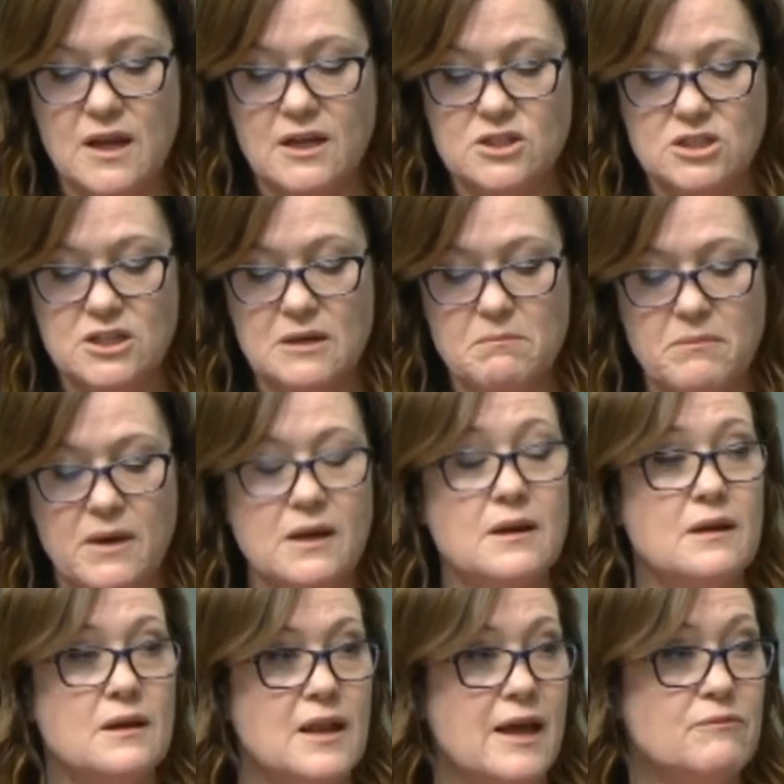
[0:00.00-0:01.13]
sheep, mutton
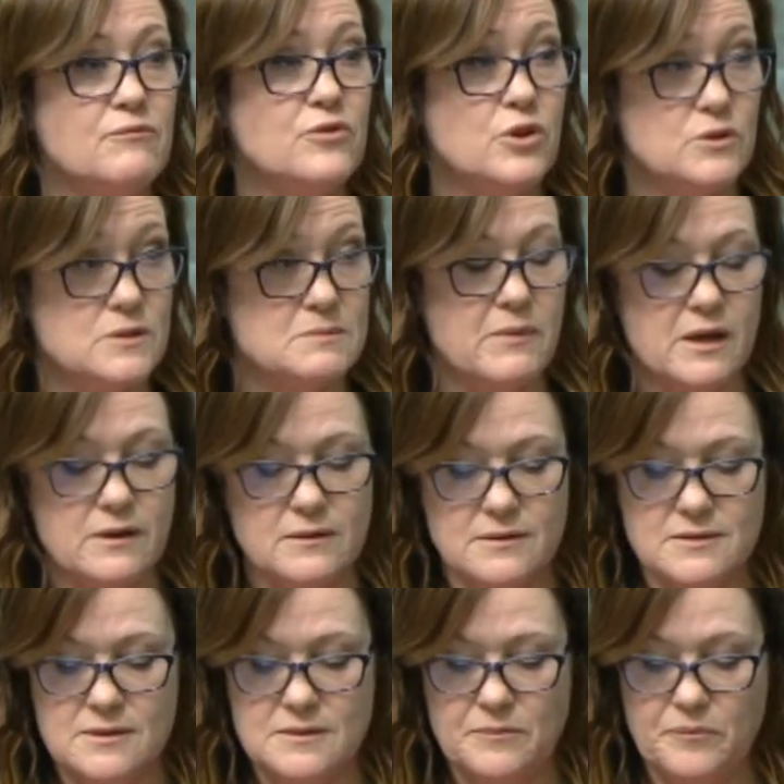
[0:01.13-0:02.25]
and lamb for those
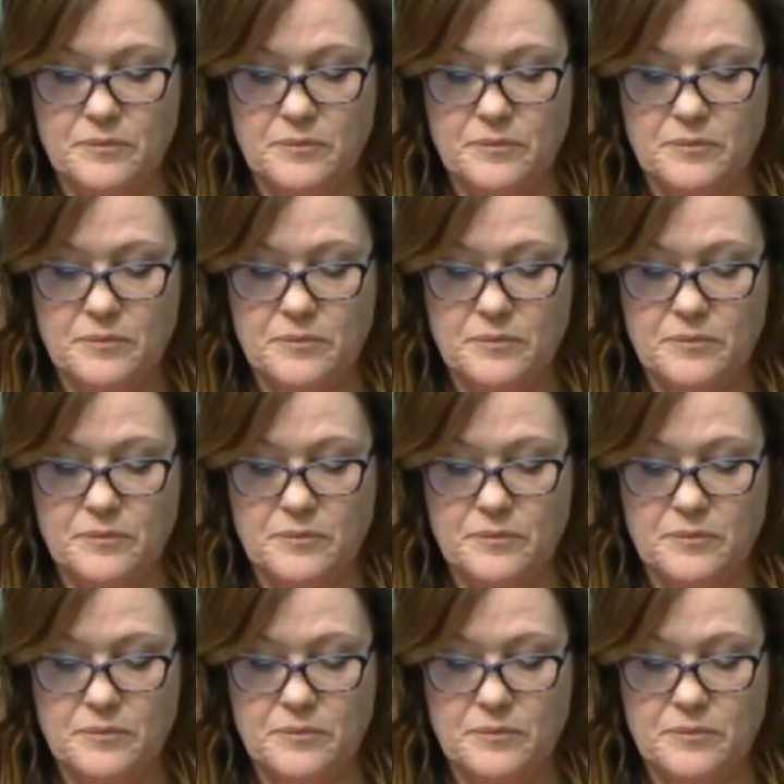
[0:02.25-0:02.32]
markets.